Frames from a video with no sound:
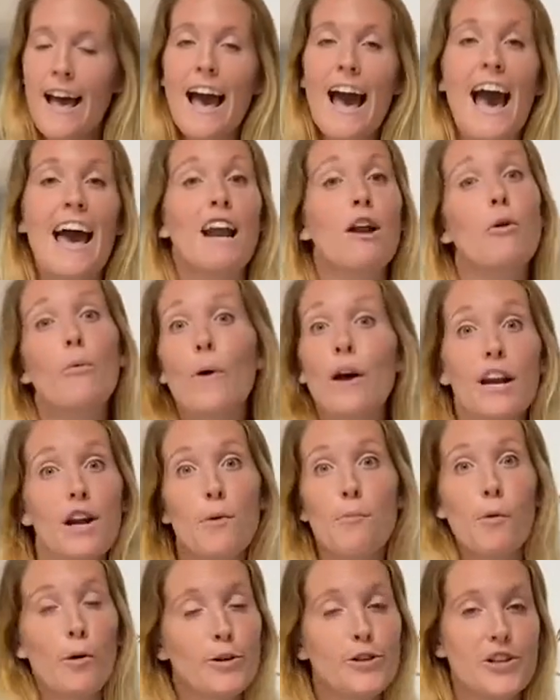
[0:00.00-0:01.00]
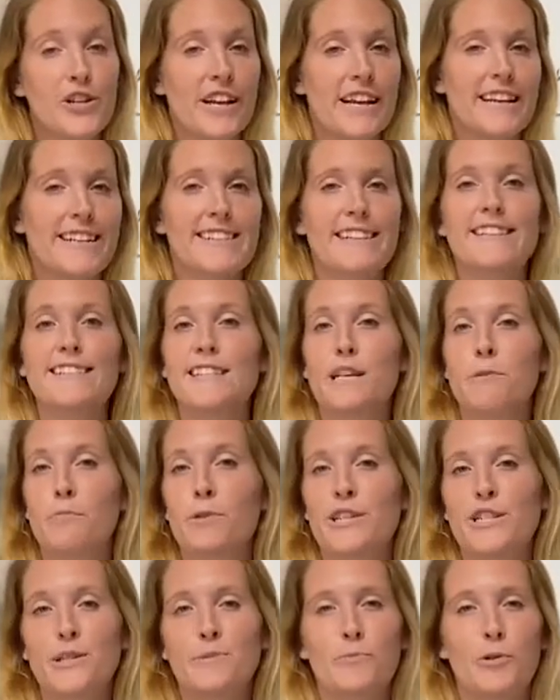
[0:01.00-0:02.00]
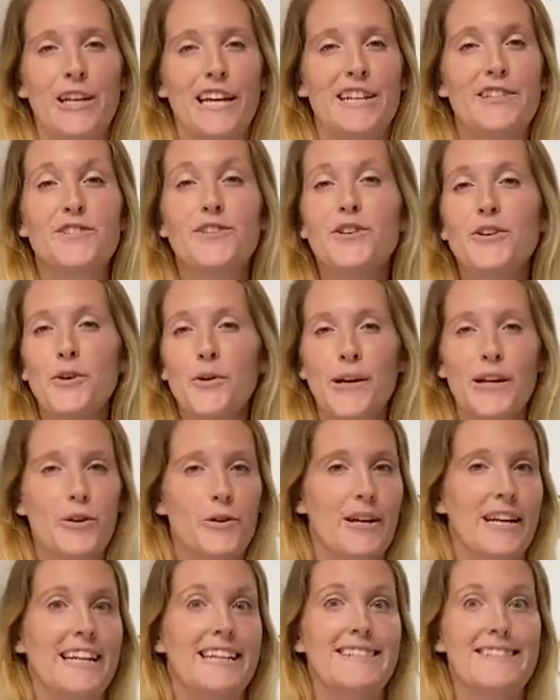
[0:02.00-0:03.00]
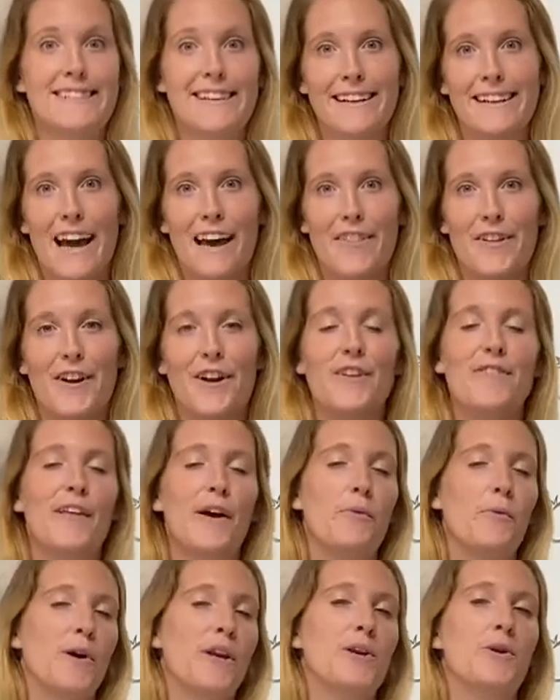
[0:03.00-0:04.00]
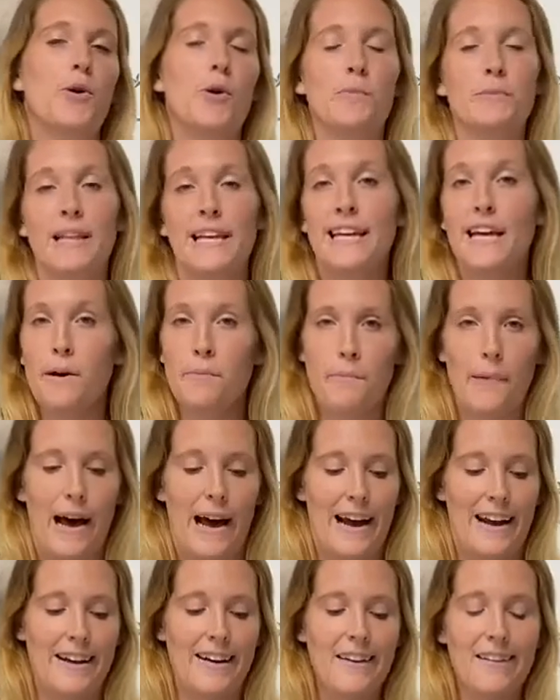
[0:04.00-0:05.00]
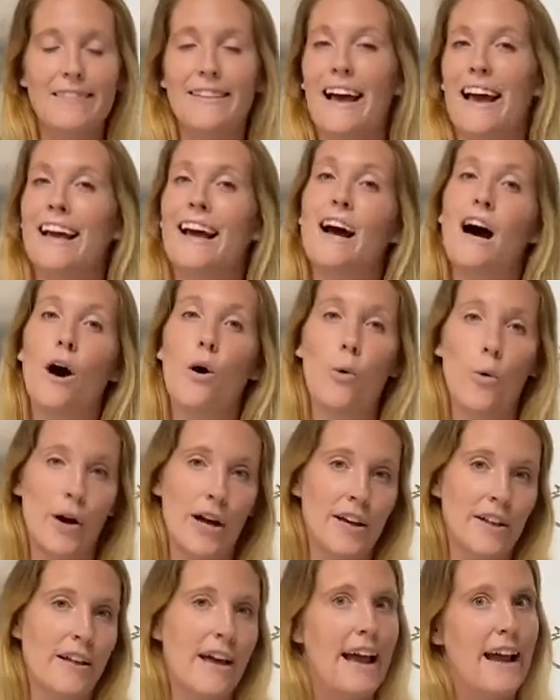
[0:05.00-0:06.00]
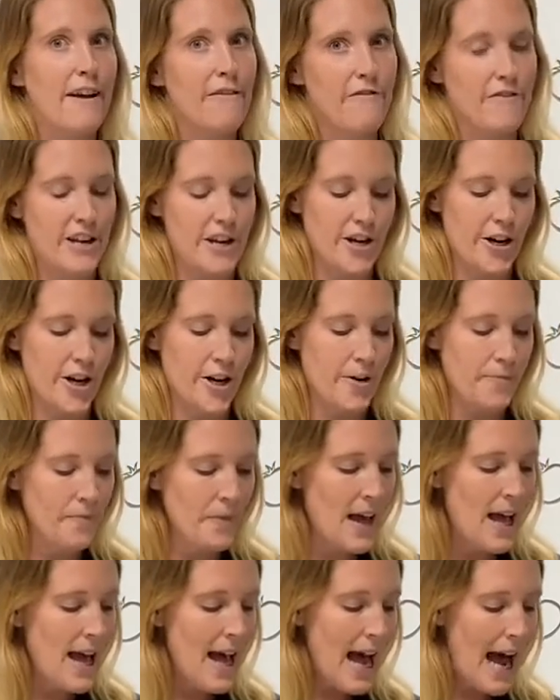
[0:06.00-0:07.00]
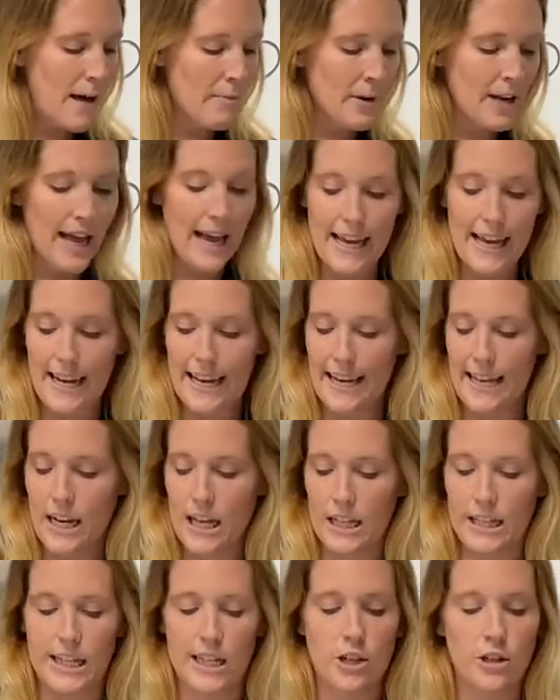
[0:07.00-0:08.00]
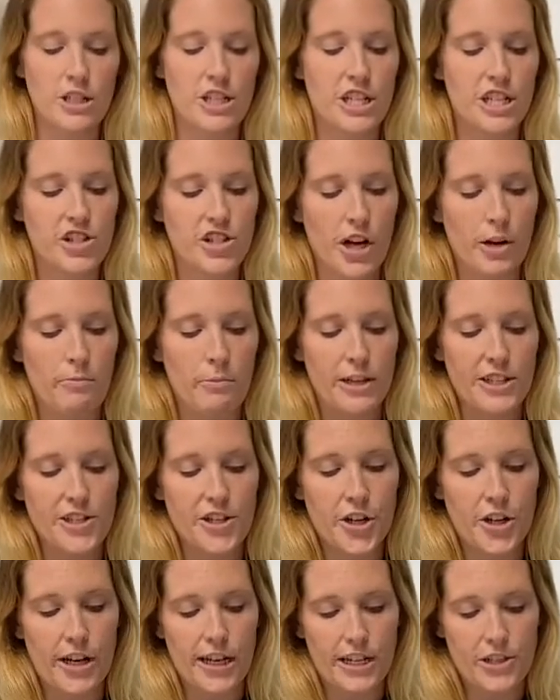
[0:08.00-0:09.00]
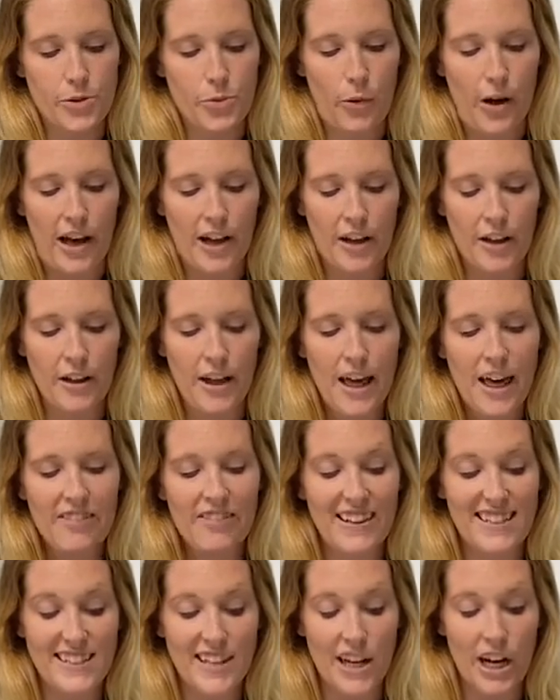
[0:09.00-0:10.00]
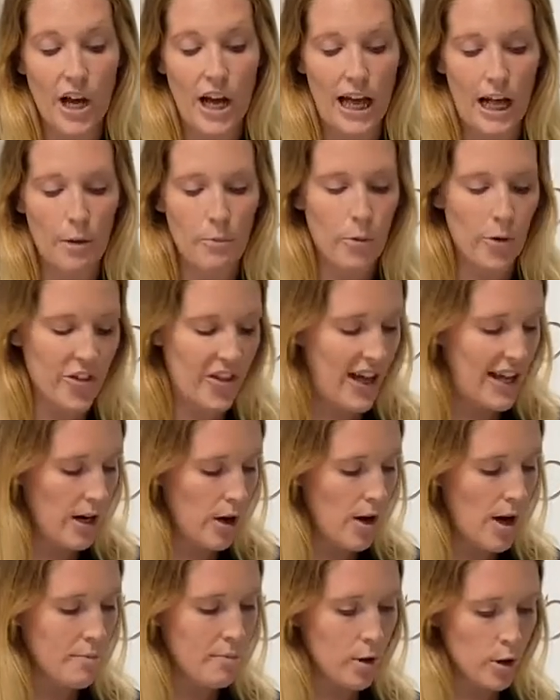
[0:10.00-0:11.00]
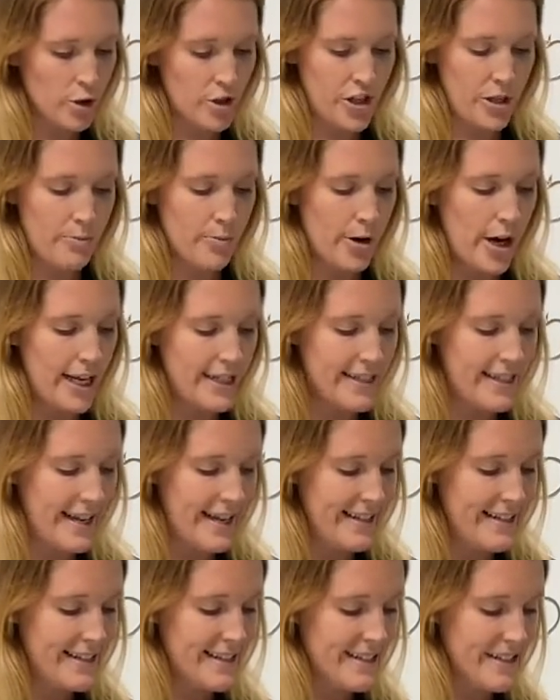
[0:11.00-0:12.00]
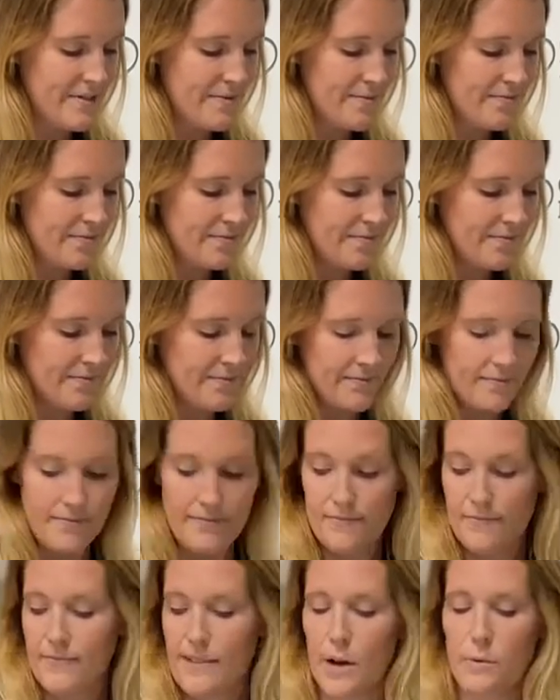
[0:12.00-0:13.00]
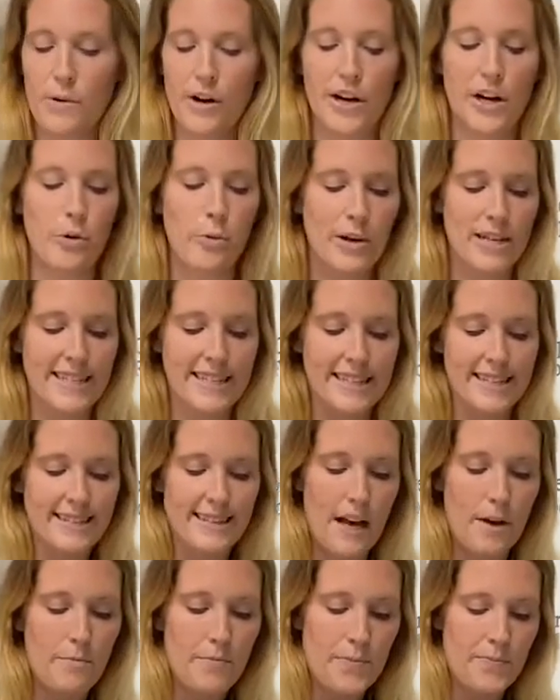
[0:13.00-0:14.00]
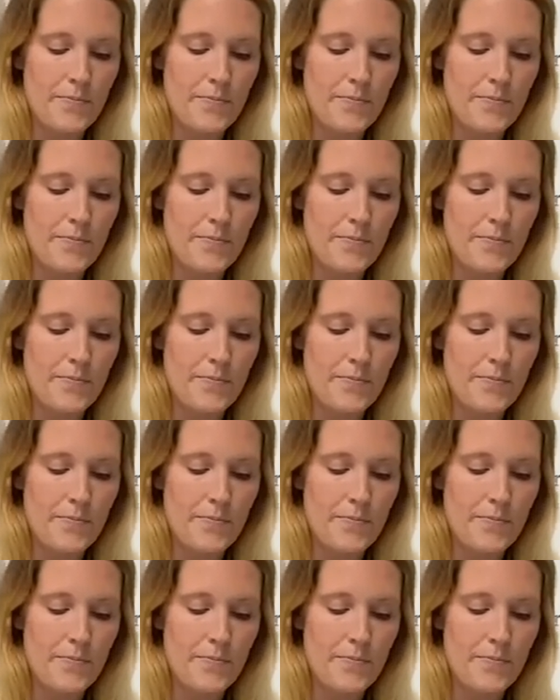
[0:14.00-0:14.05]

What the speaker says: And what an emulsion is simply just bringing 2 ingredients together that wouldn't normally combine, like oil and vinegar. I'm going to in a little Dijon mustard as well. That's going to help with that emulsion process. And we're going to whisk this up.